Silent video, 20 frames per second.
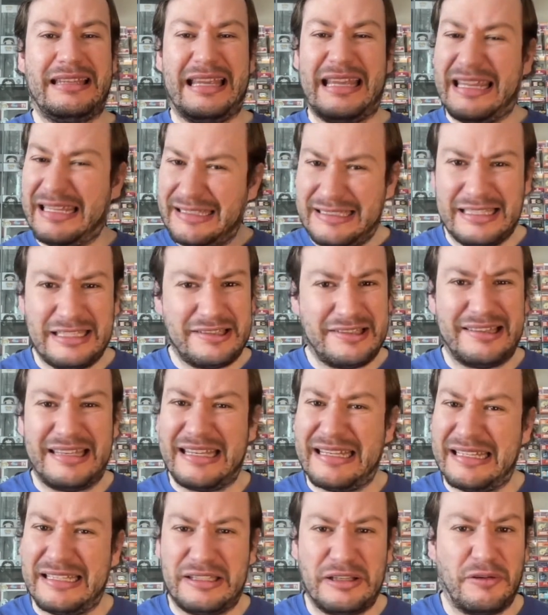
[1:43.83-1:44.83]
It just
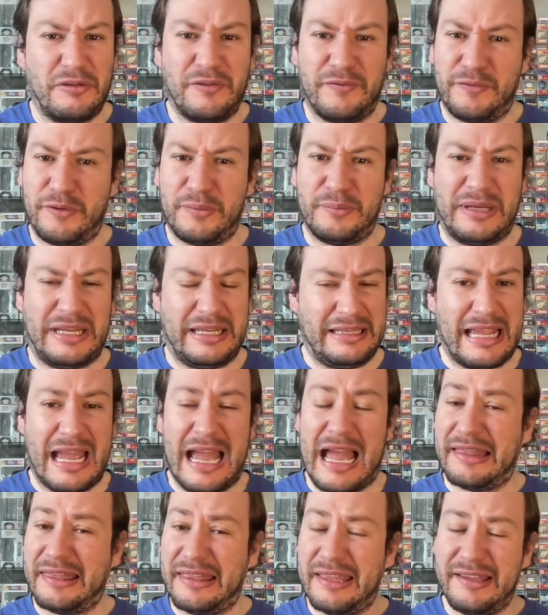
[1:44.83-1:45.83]
didn't do it for me.
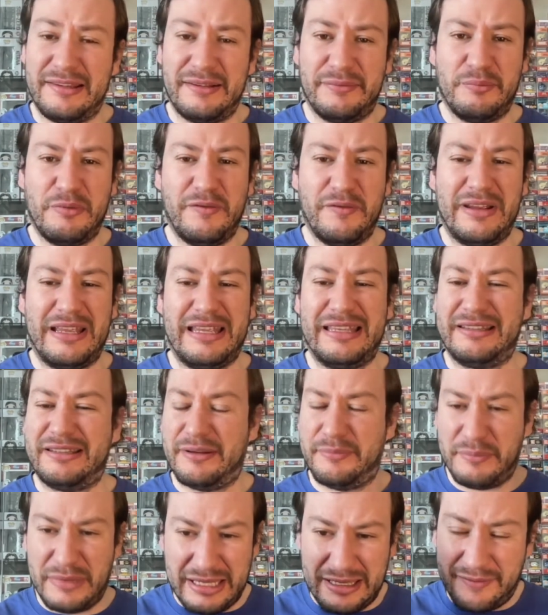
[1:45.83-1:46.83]
Yeah, this movie, to
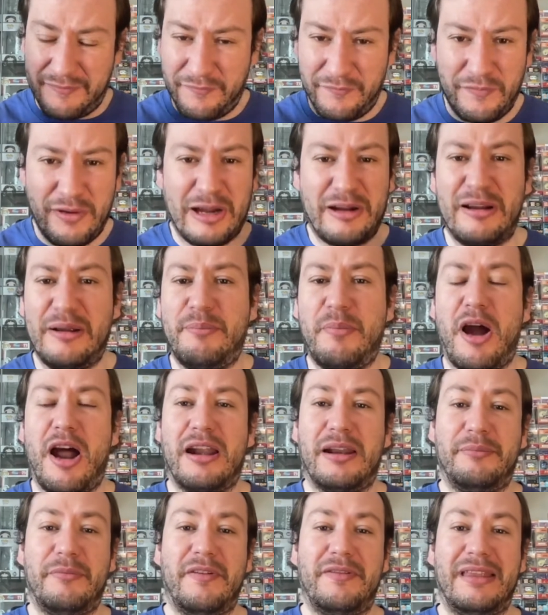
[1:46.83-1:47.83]
me, very
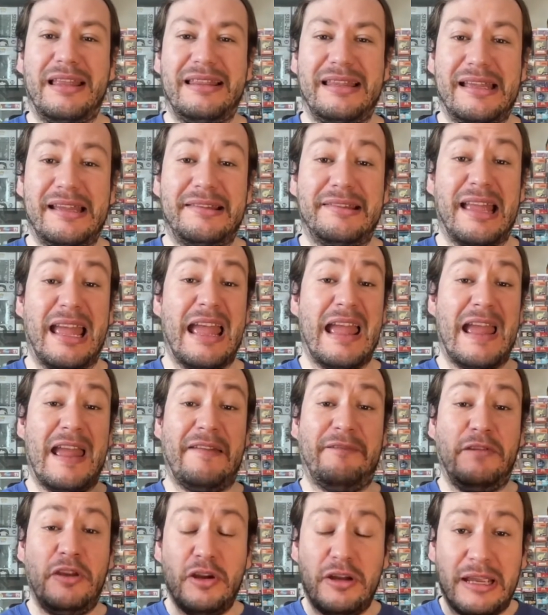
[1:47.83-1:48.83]
bottom of the list.
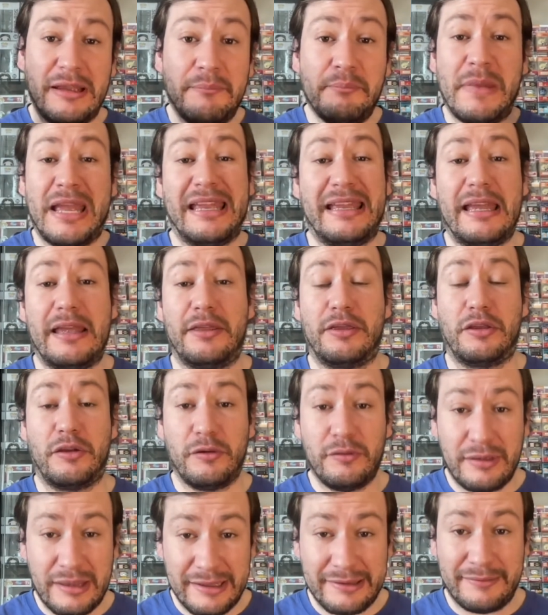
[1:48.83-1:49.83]
If you can make it
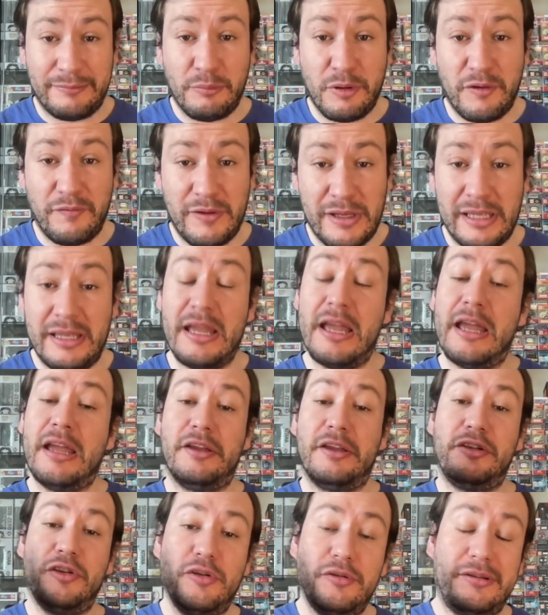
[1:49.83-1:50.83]
through this movie,
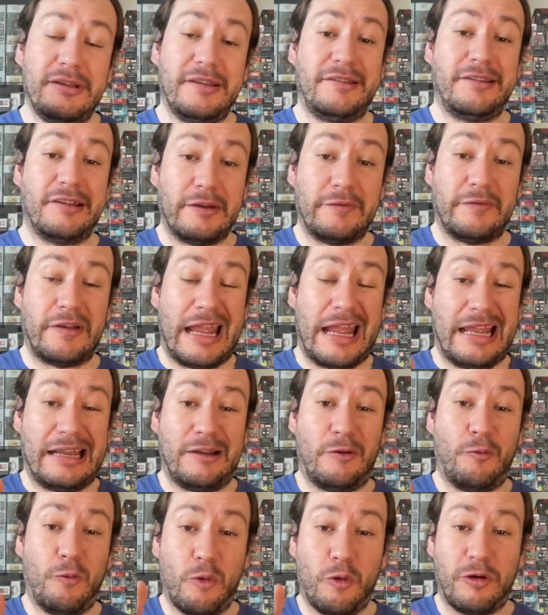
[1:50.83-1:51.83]
you deserve an
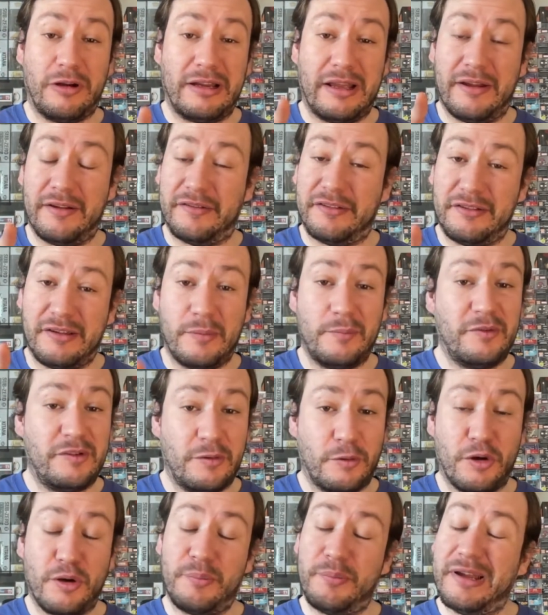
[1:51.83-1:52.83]
award of some
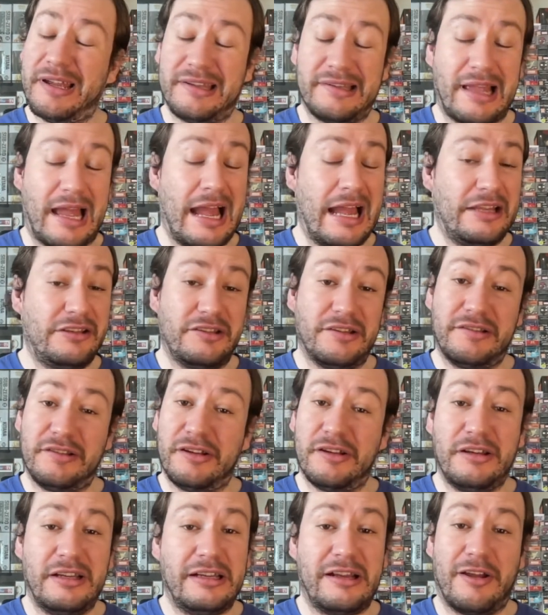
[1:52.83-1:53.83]
sort, because I just
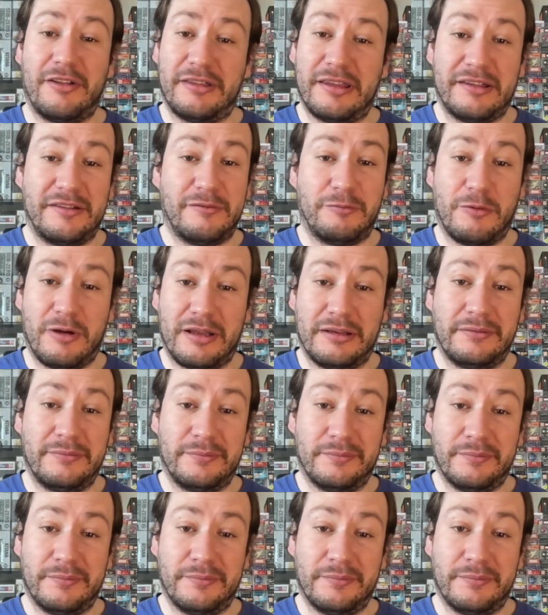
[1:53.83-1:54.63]
couldn't on this one.